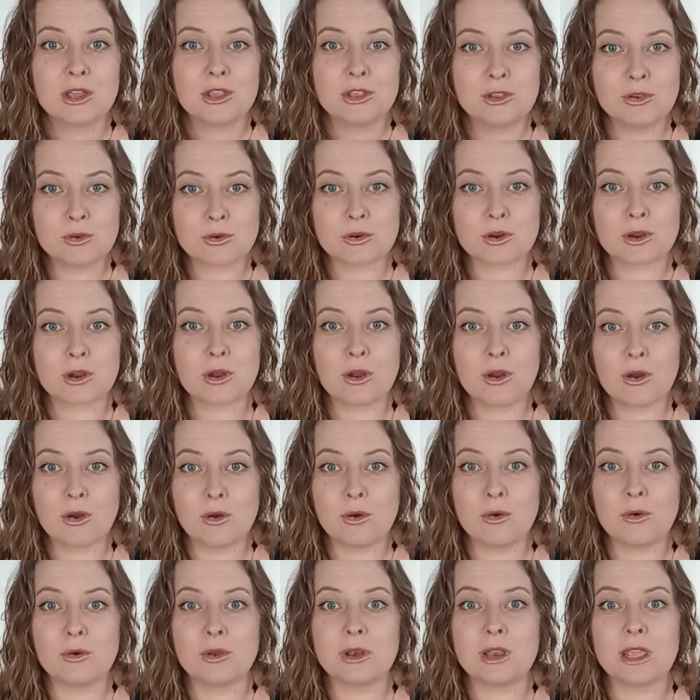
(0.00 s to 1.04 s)
your
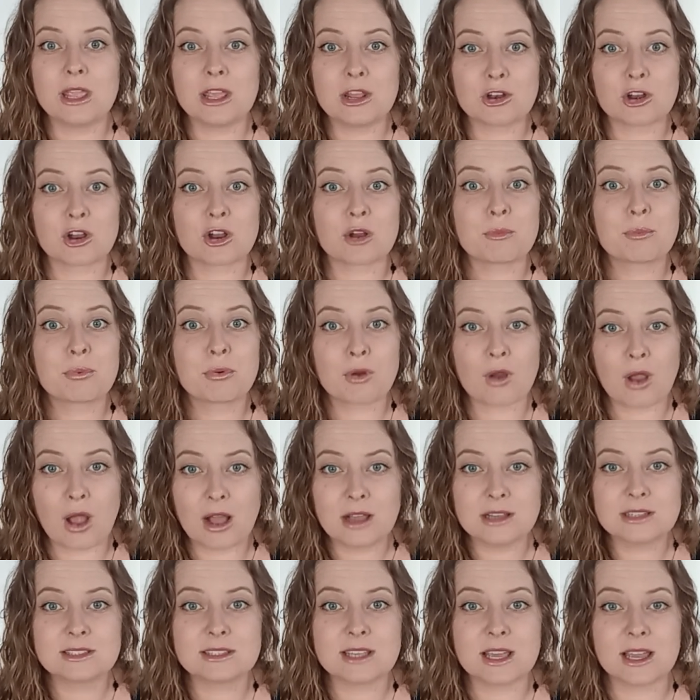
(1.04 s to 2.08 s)
own inner
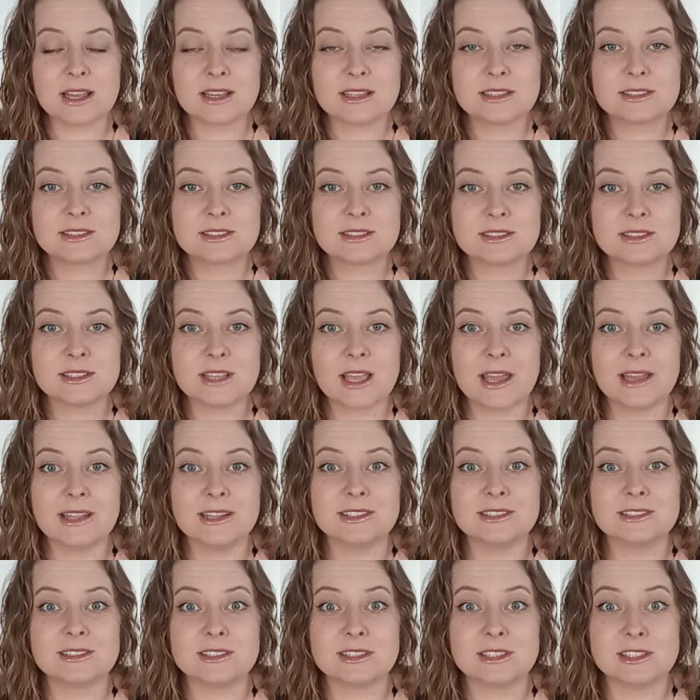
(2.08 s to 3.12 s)
process
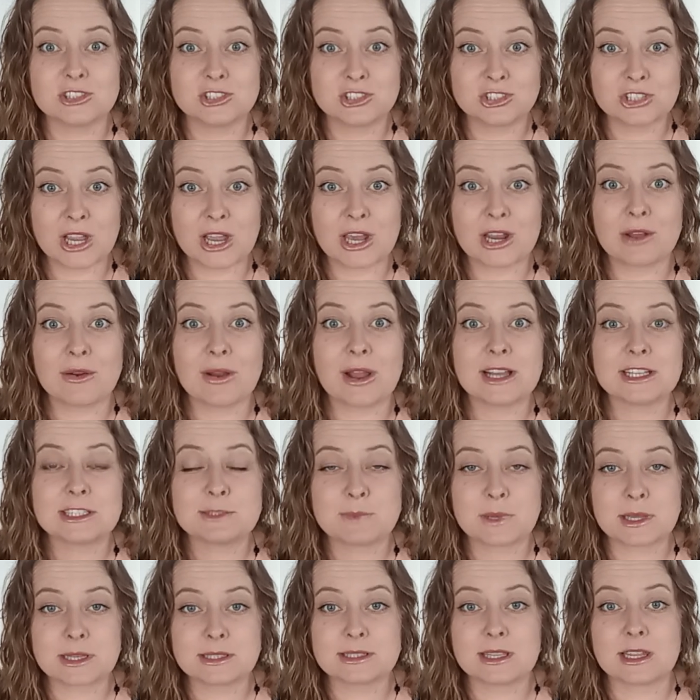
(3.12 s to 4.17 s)
and the shadow
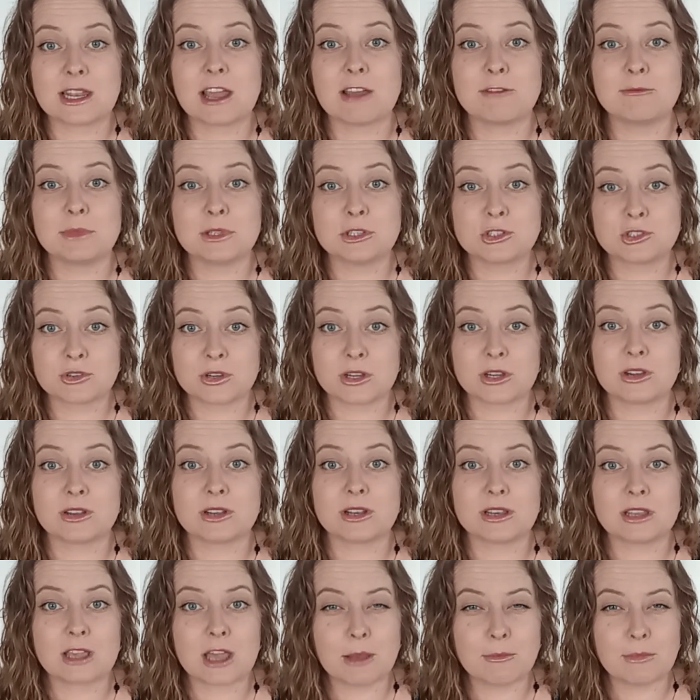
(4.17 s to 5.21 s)
aspects that have been
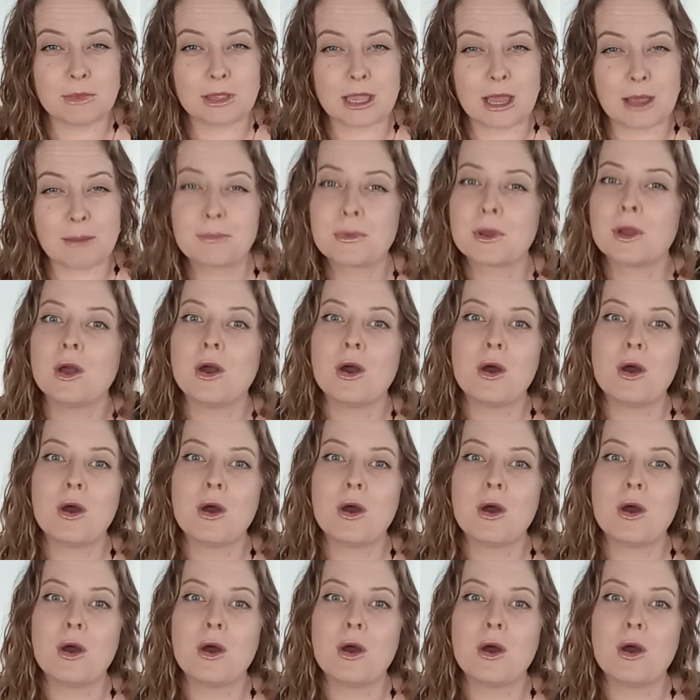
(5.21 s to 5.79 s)
triggered and coming up?